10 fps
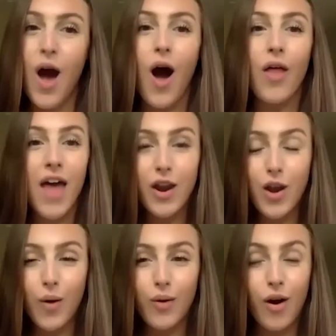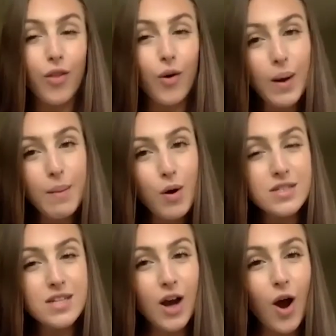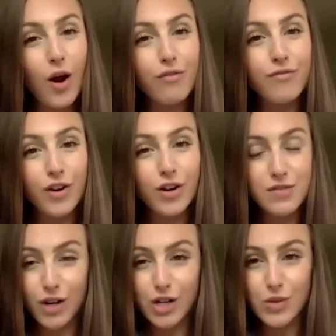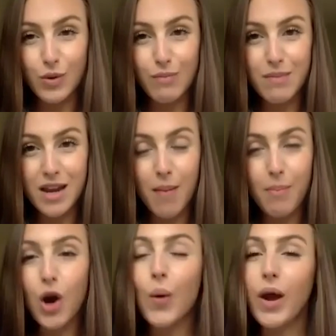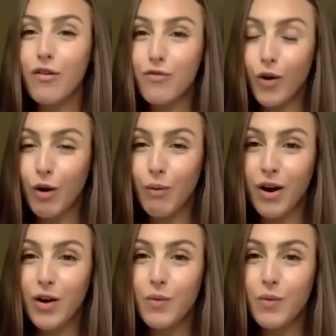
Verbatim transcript: On that note, although I'm hosting our first virtual meetup going forward,